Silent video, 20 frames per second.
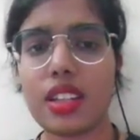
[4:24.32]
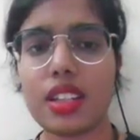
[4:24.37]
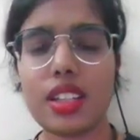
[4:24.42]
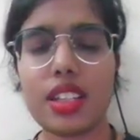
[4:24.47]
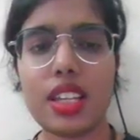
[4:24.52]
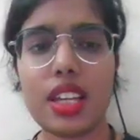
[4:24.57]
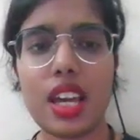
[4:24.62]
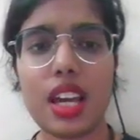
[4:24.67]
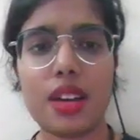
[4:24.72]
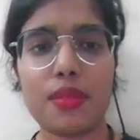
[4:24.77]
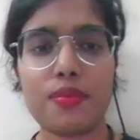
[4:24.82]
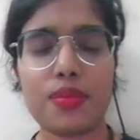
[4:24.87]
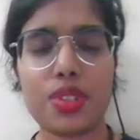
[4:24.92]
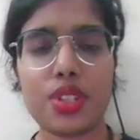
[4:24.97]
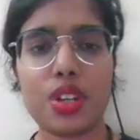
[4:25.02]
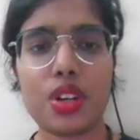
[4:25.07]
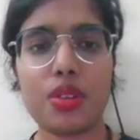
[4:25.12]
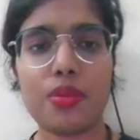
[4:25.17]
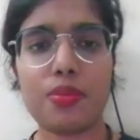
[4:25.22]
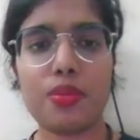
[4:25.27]
Yeah,
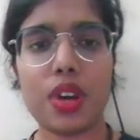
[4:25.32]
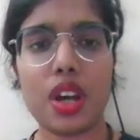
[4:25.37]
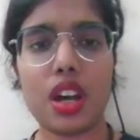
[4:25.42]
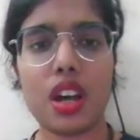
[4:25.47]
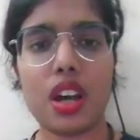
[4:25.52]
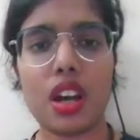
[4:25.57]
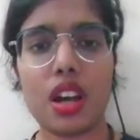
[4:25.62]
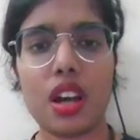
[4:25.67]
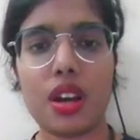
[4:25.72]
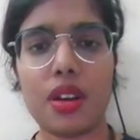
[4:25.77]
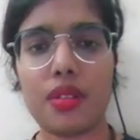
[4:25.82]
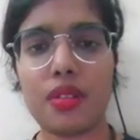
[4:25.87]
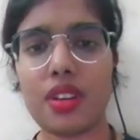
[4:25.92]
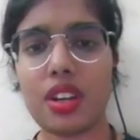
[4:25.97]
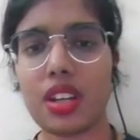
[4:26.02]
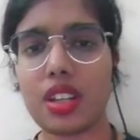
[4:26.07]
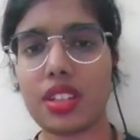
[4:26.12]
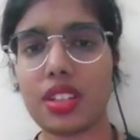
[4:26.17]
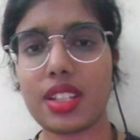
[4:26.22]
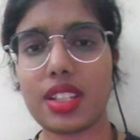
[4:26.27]
so
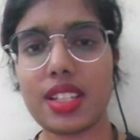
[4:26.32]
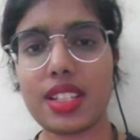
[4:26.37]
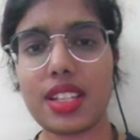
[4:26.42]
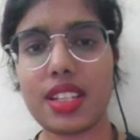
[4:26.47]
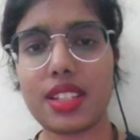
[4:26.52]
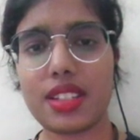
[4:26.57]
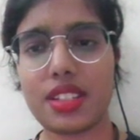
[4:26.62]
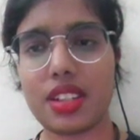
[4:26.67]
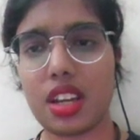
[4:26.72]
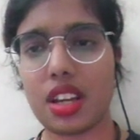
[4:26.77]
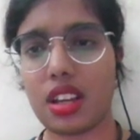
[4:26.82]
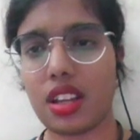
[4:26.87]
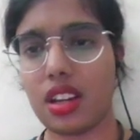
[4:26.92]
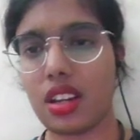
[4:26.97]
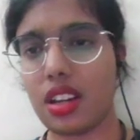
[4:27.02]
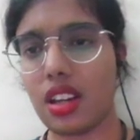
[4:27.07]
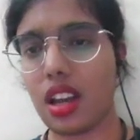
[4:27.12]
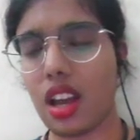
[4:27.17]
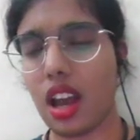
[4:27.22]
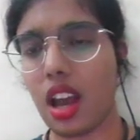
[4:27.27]
this is
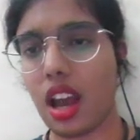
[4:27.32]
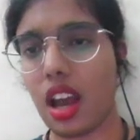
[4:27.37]
done.